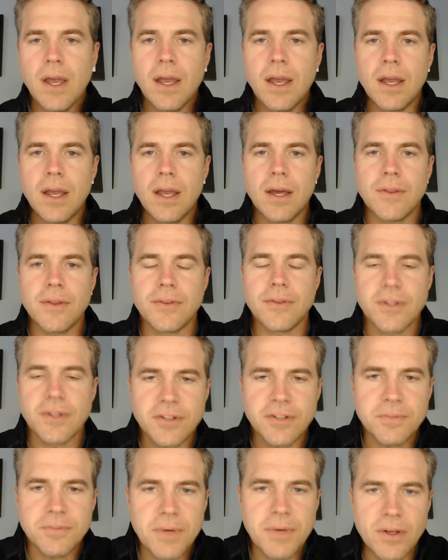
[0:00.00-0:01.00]
And
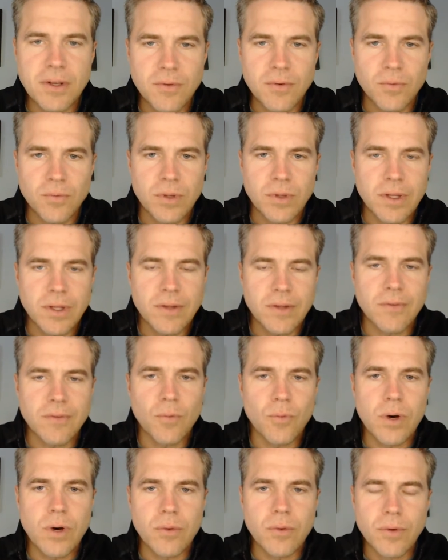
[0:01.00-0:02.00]
this has been really
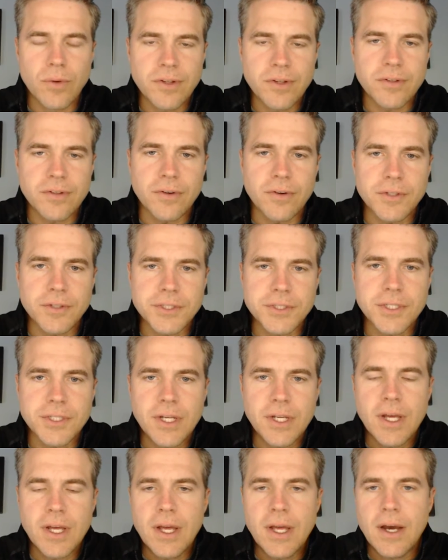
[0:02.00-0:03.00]
well researched.
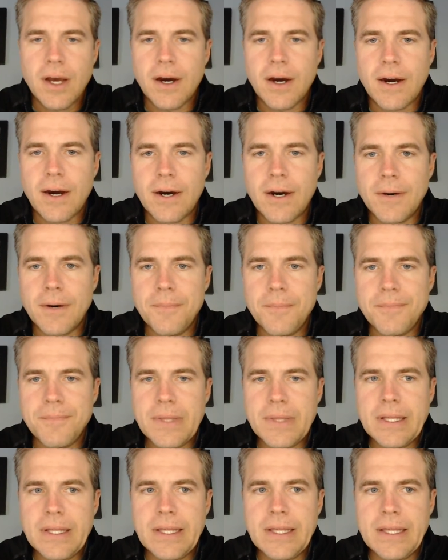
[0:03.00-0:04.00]

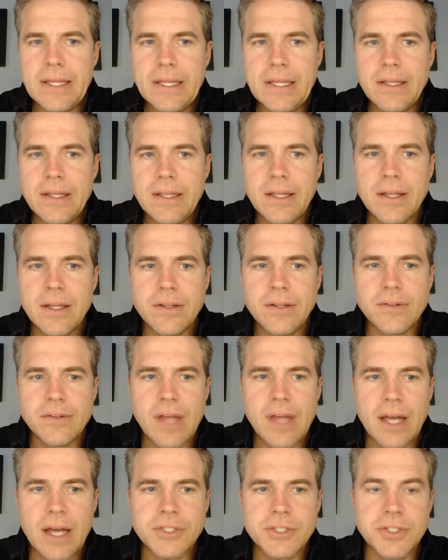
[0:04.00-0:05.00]
He has
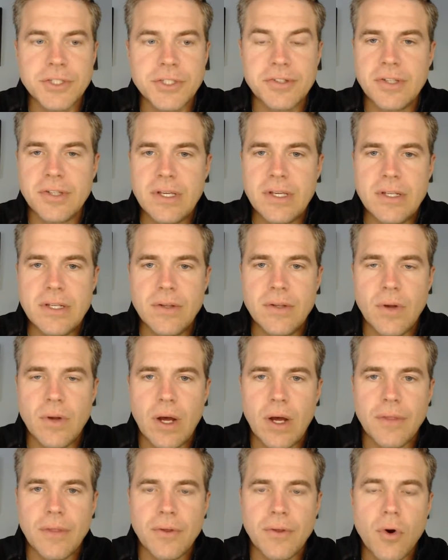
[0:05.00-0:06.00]
actually seen,
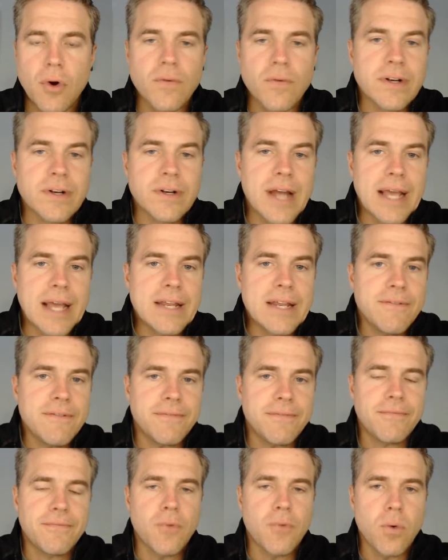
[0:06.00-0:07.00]
I think, over
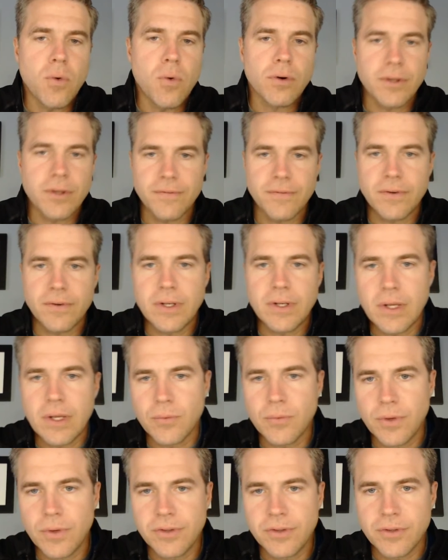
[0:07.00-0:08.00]
94 different
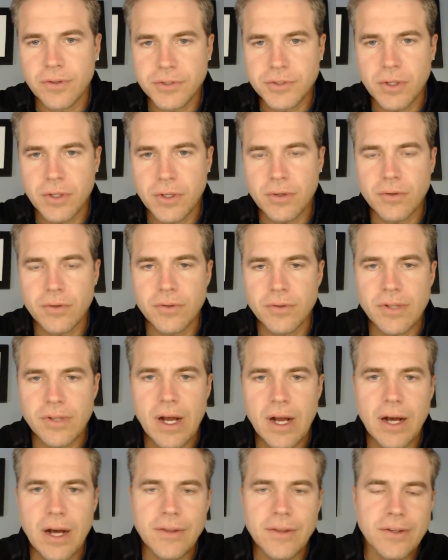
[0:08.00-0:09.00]
research articles
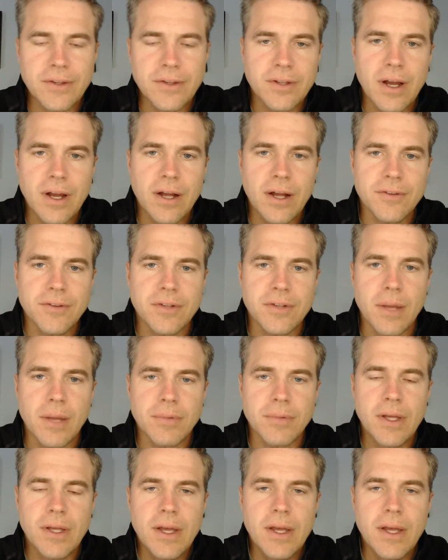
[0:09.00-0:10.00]
on this concept.